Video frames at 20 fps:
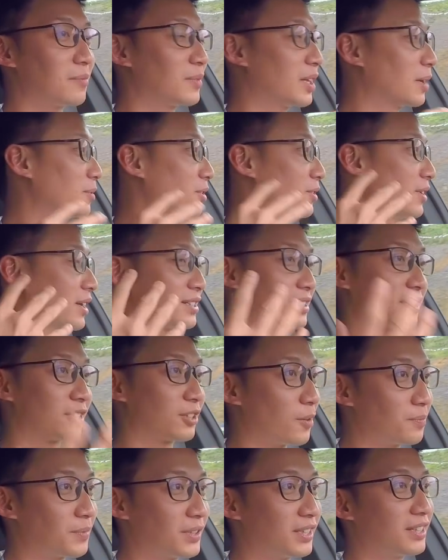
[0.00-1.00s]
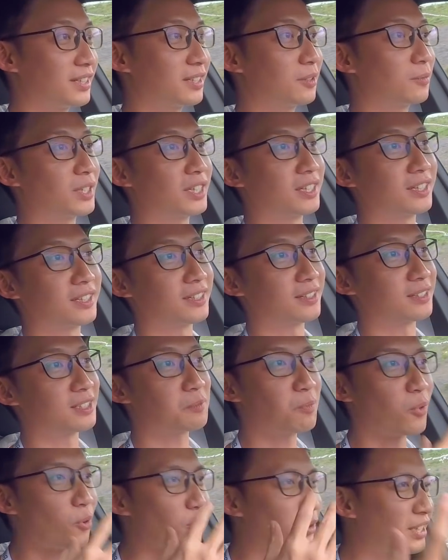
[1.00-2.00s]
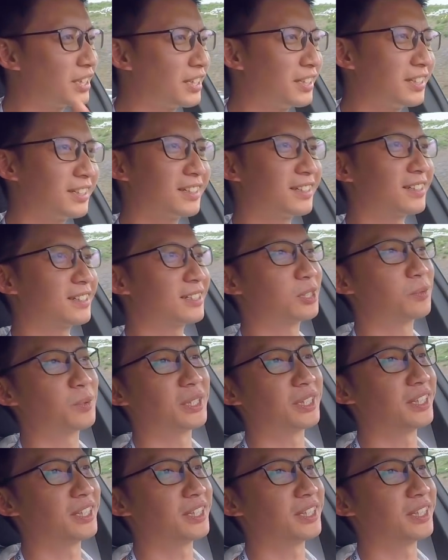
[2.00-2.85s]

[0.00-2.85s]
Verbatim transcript: M W has adopted, with the sportiness, with